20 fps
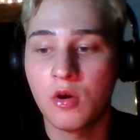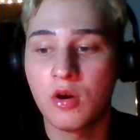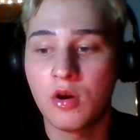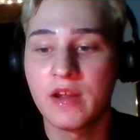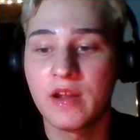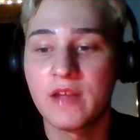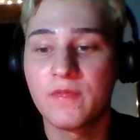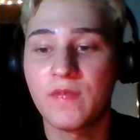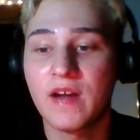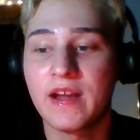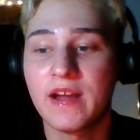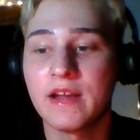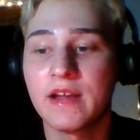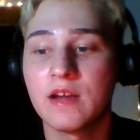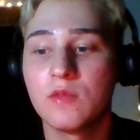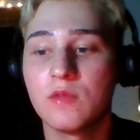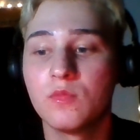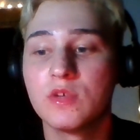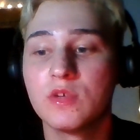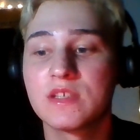or if I
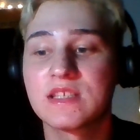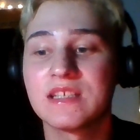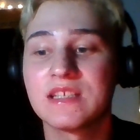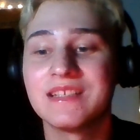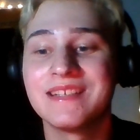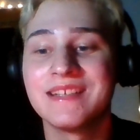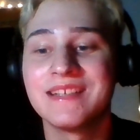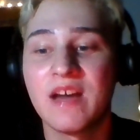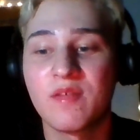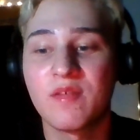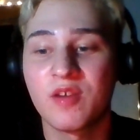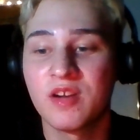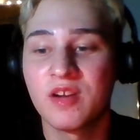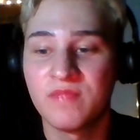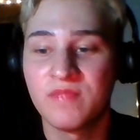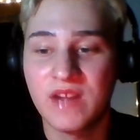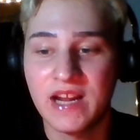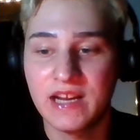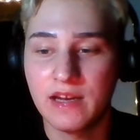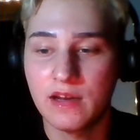was never
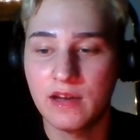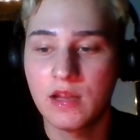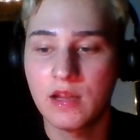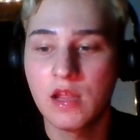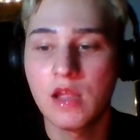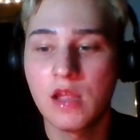invited.